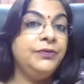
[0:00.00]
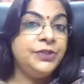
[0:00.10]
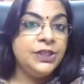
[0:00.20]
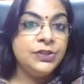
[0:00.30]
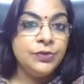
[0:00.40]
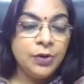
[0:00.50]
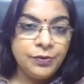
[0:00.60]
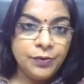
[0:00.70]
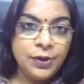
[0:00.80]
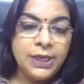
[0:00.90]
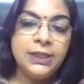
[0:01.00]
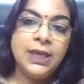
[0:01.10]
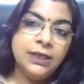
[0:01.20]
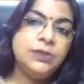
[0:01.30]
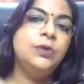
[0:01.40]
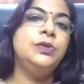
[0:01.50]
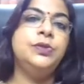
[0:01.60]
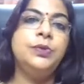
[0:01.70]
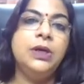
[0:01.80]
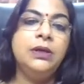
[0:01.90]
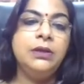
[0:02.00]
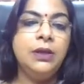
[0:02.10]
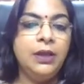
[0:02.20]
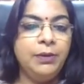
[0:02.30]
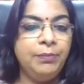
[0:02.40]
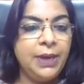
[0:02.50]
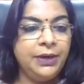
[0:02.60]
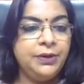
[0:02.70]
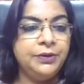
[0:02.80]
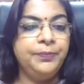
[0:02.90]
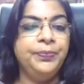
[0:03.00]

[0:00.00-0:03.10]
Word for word: she is not following that is also a matter